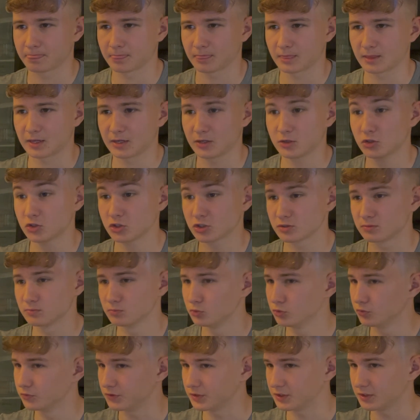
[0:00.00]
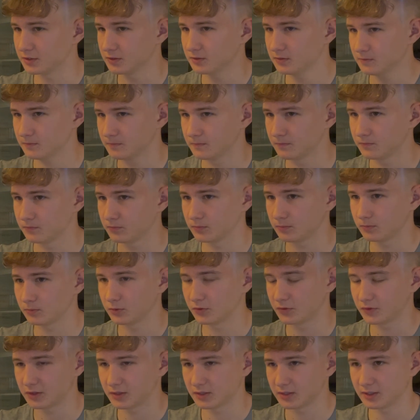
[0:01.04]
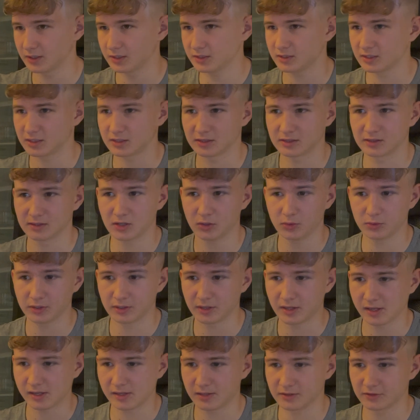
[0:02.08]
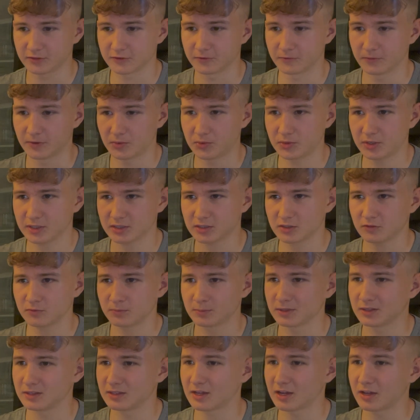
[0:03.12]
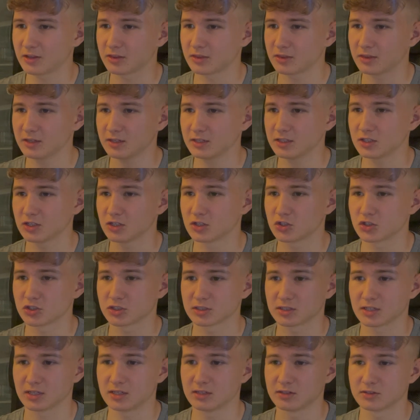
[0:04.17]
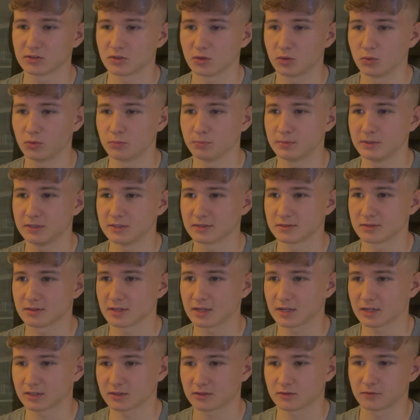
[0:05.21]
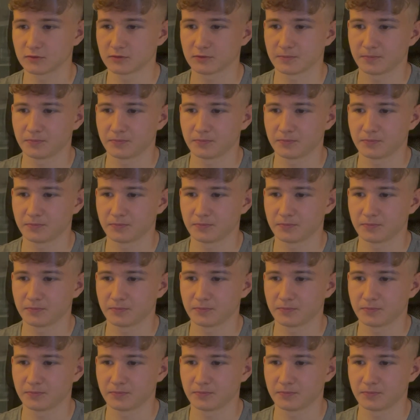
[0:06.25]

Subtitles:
I could just move in with the knight, and now the knight is very active, but I think he can just get his own pieces active.